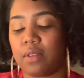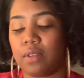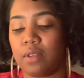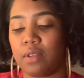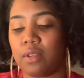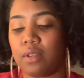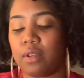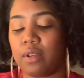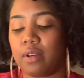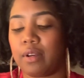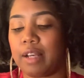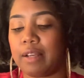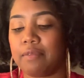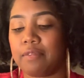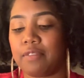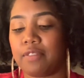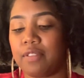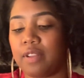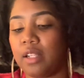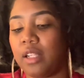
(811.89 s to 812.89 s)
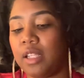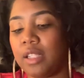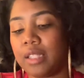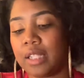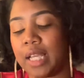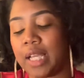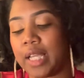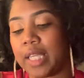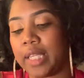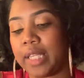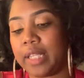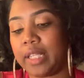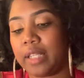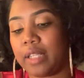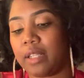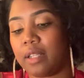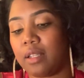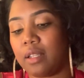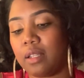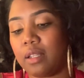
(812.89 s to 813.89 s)
you know, I'm feeling like
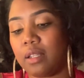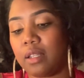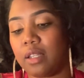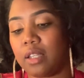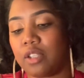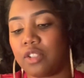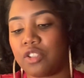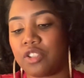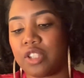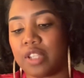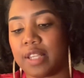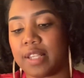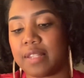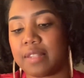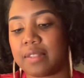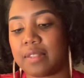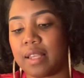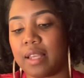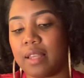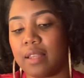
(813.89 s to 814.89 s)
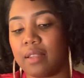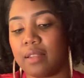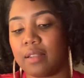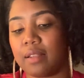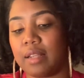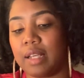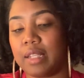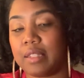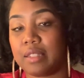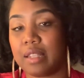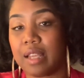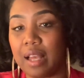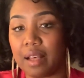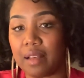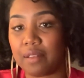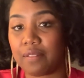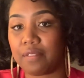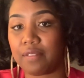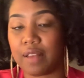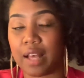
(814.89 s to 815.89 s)
it's just
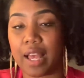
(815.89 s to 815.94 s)
enough.